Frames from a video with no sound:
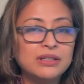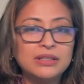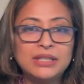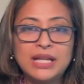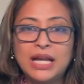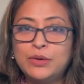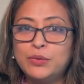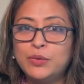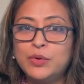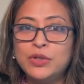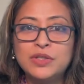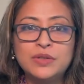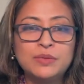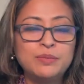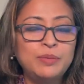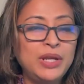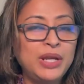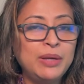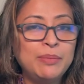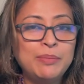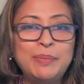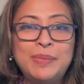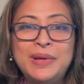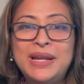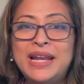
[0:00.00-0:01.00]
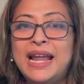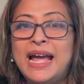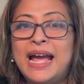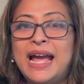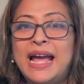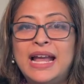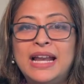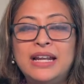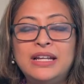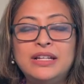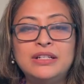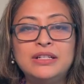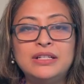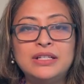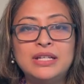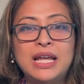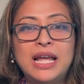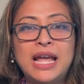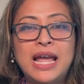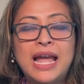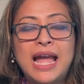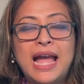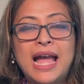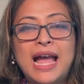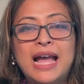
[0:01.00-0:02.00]
that was being planned
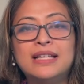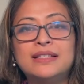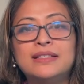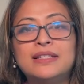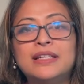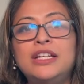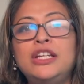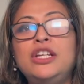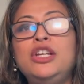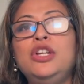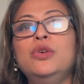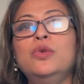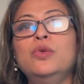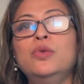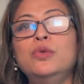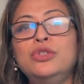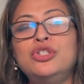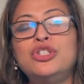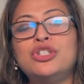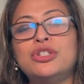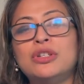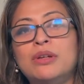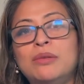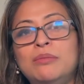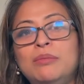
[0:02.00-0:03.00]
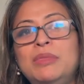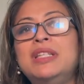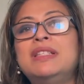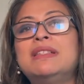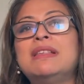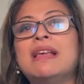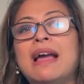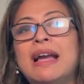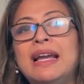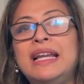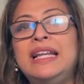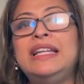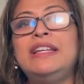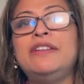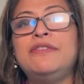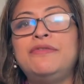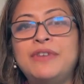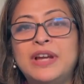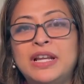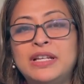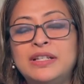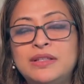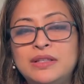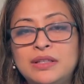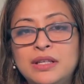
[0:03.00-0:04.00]
as a huge missile
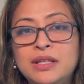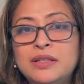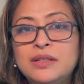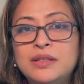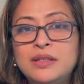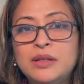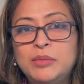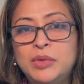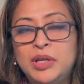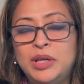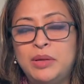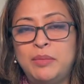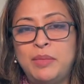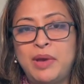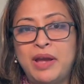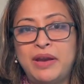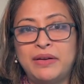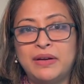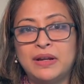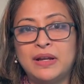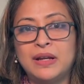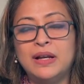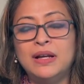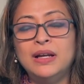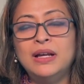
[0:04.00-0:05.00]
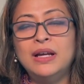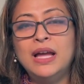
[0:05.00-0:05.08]
defense system in America.